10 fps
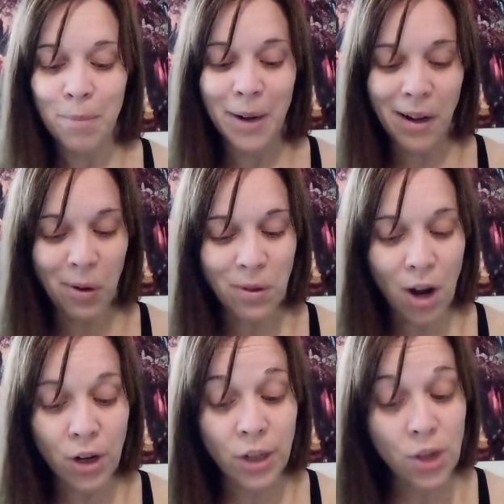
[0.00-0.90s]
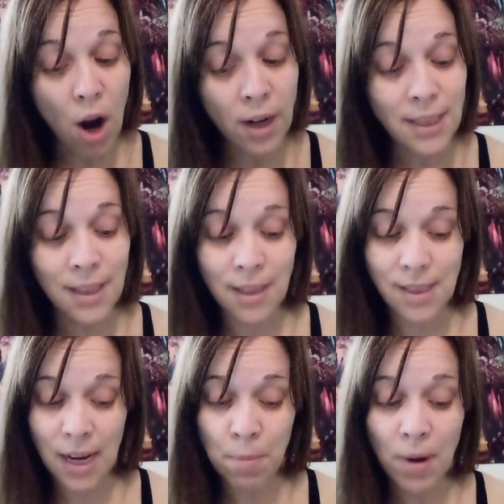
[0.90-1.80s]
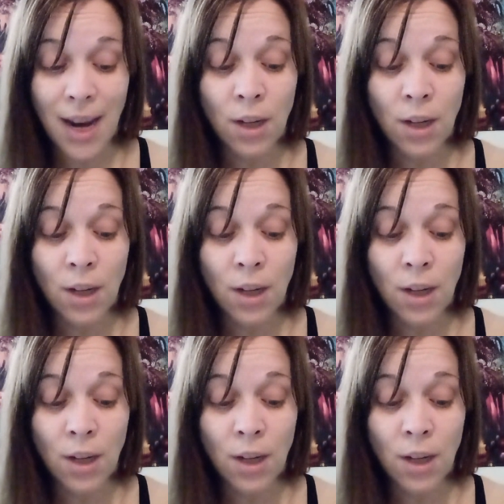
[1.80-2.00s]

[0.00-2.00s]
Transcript: but I no longer talked in the same